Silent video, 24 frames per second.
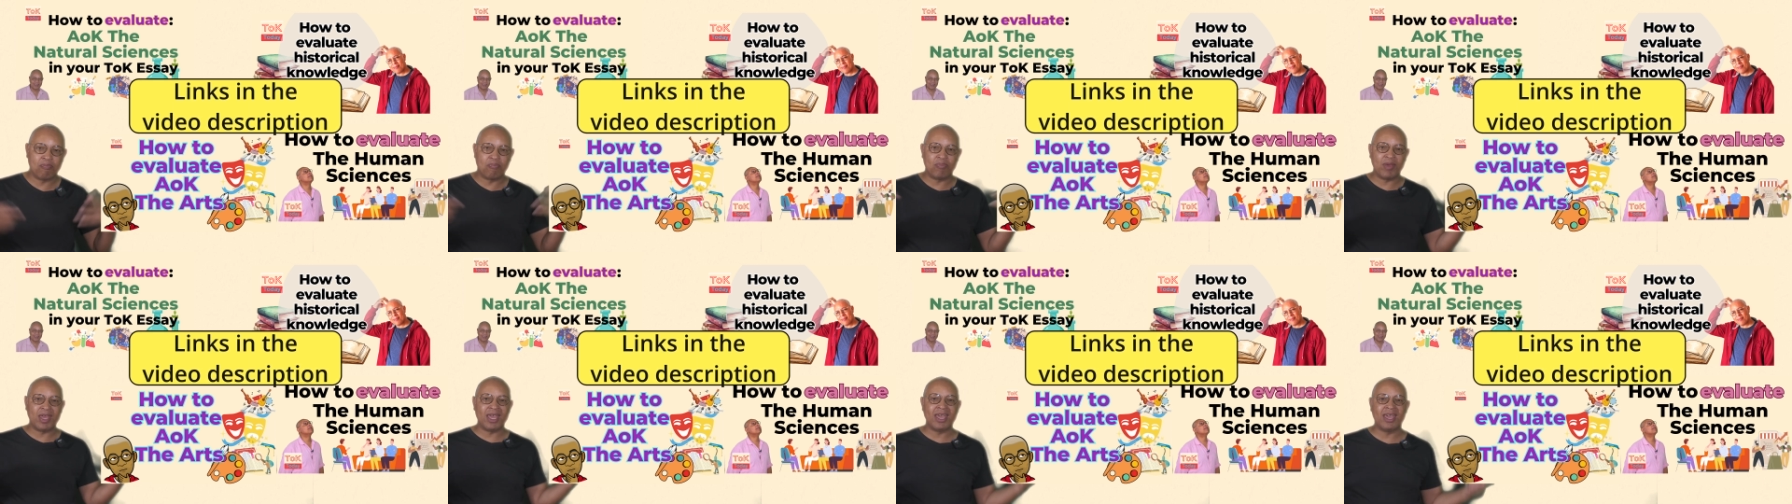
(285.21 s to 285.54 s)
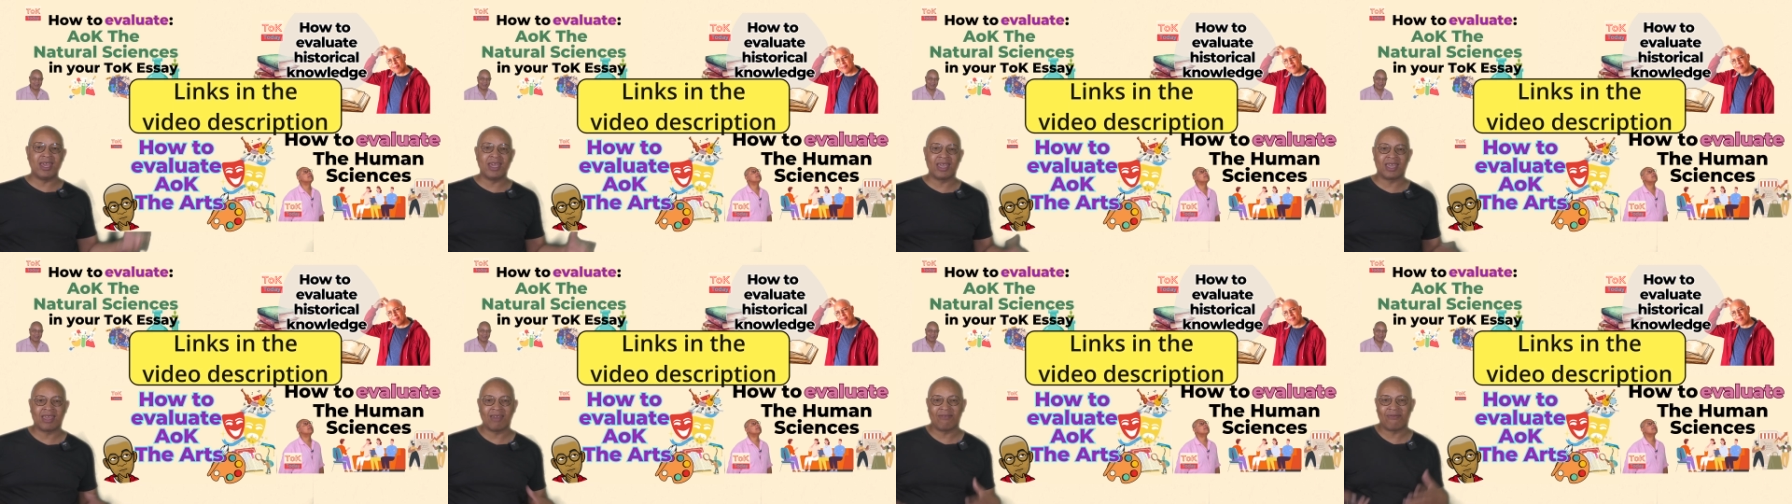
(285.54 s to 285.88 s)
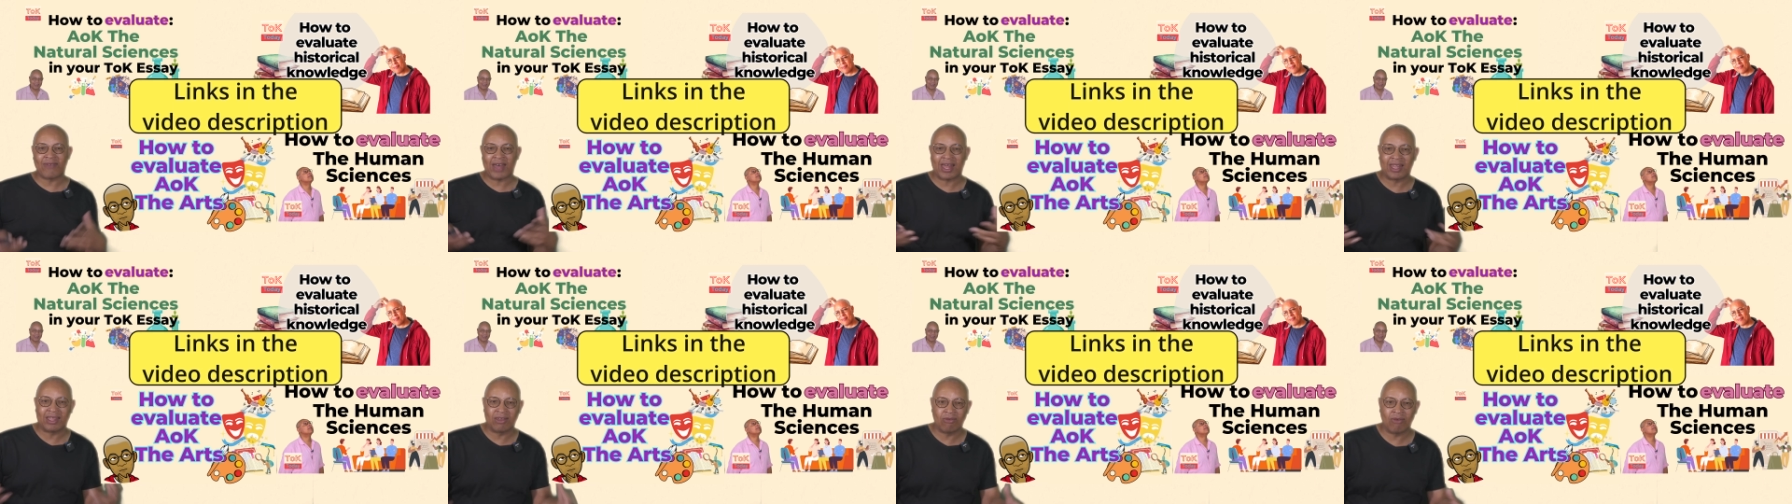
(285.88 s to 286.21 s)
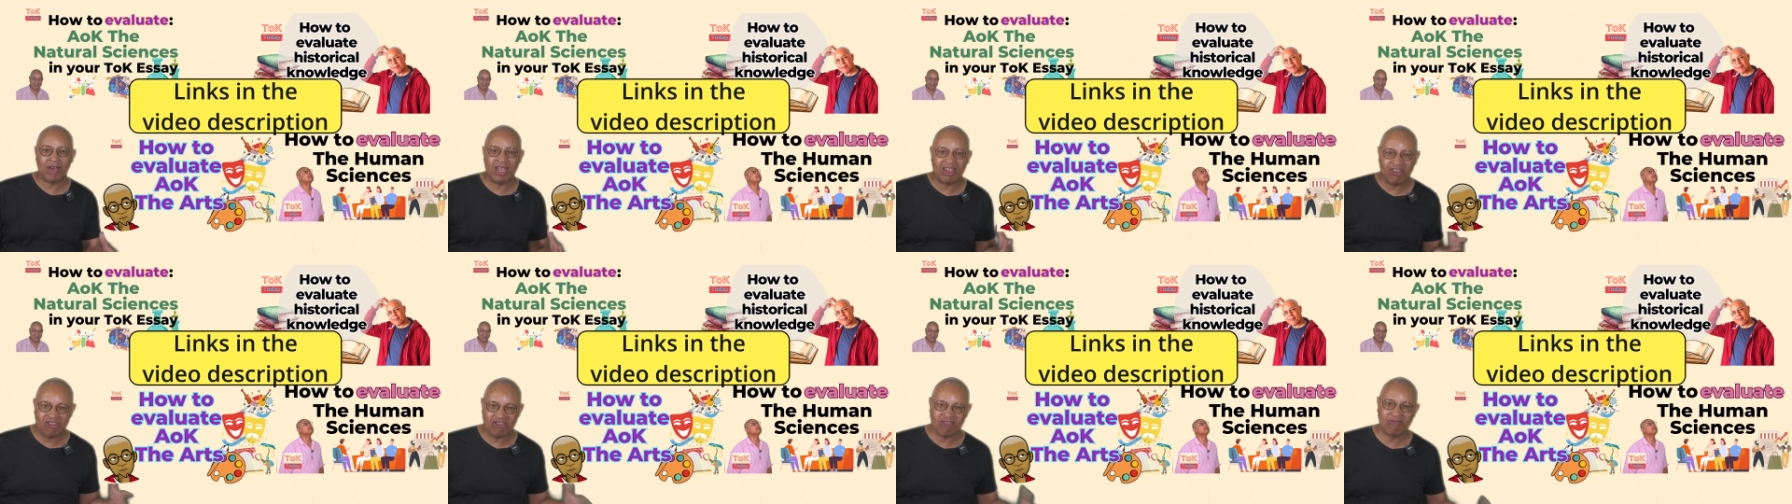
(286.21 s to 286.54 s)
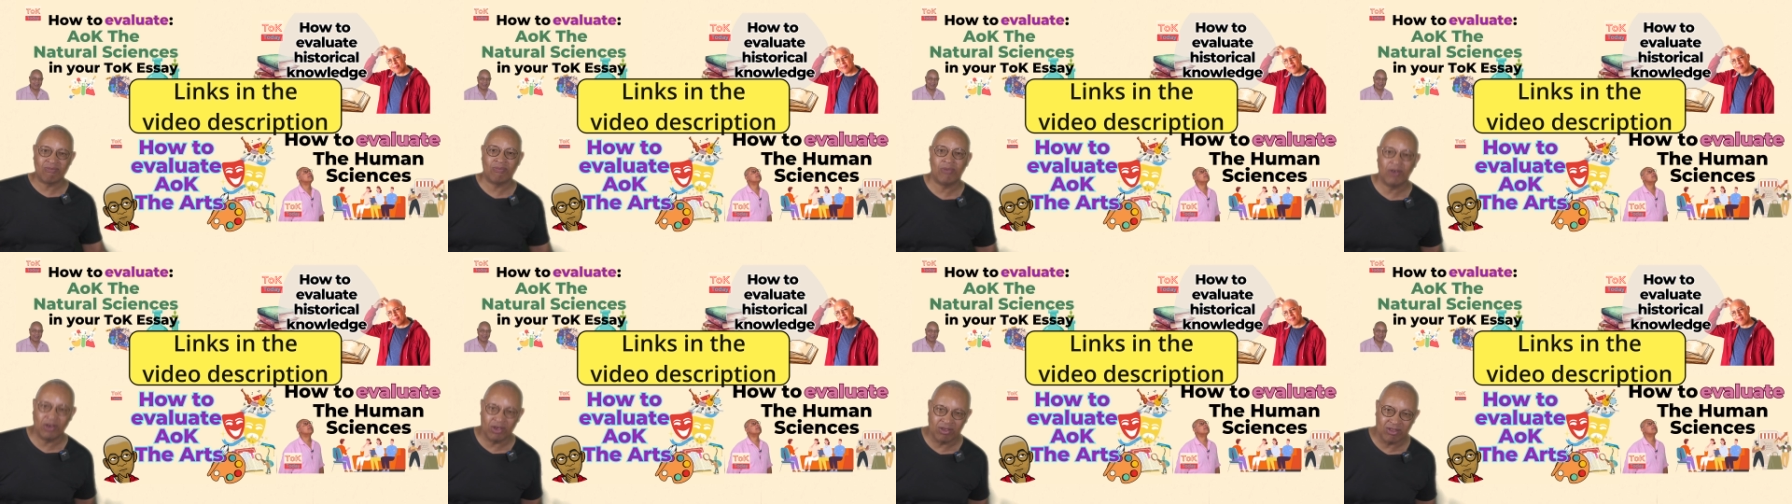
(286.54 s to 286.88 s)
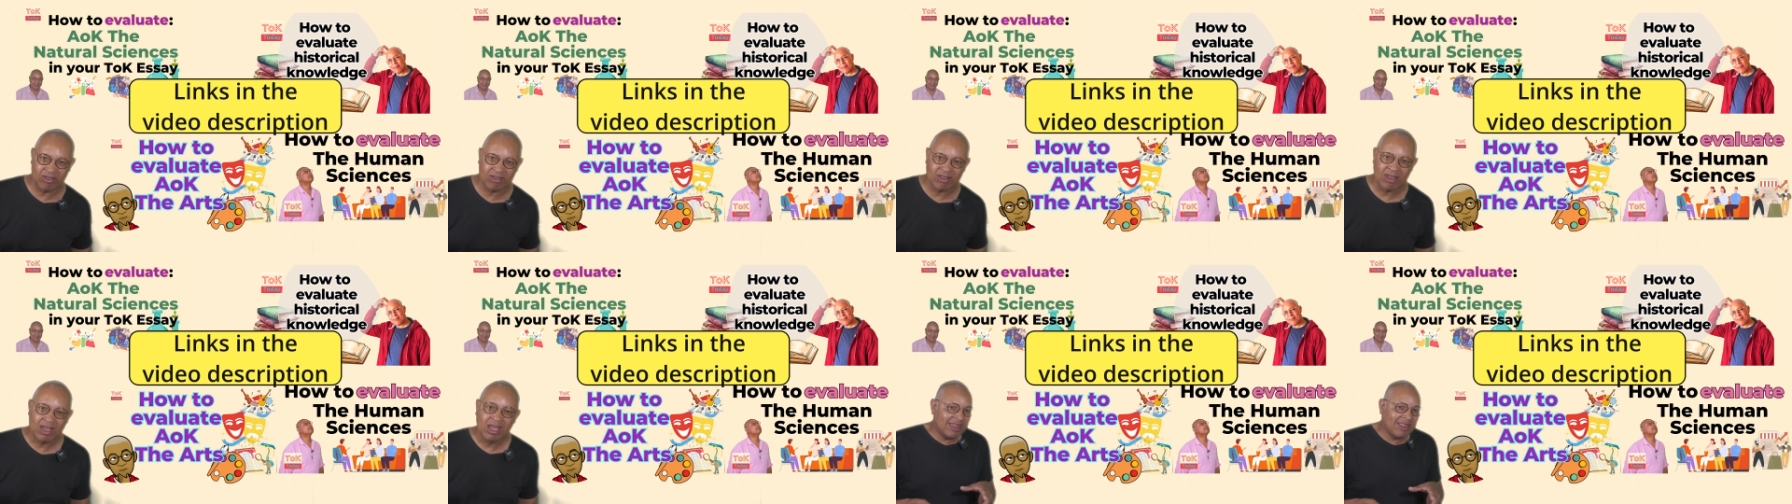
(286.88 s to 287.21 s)
big evaluation
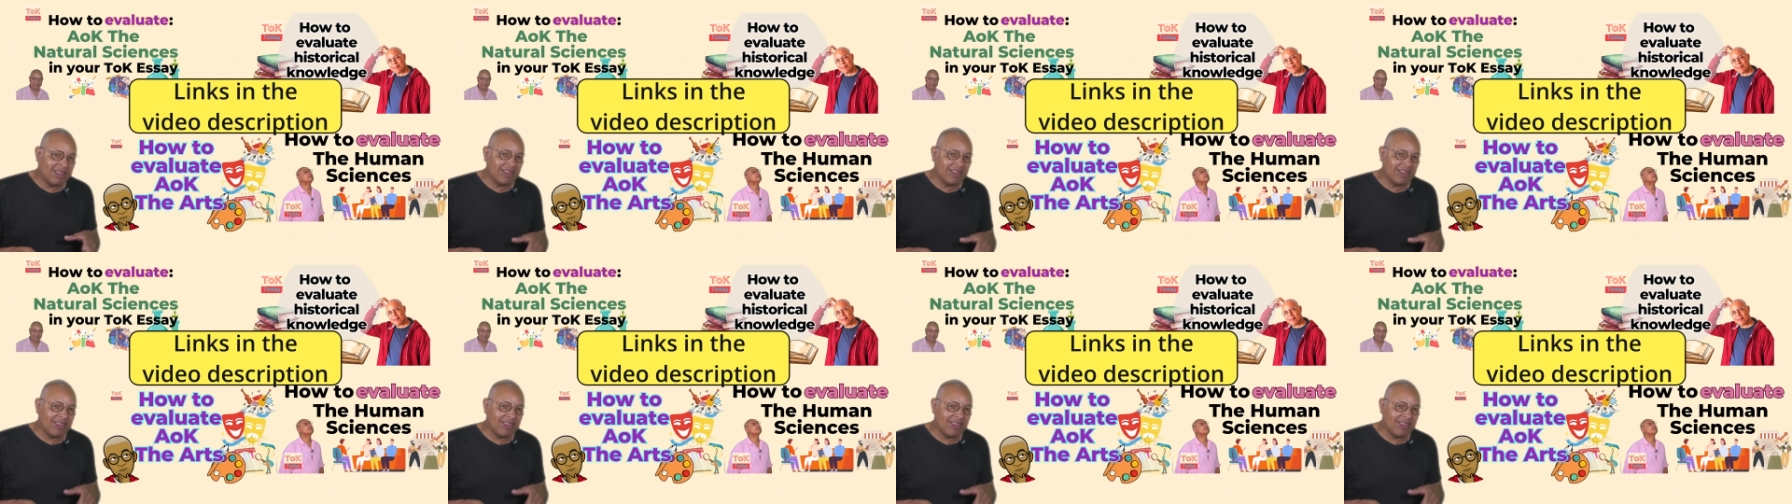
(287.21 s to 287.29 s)
points.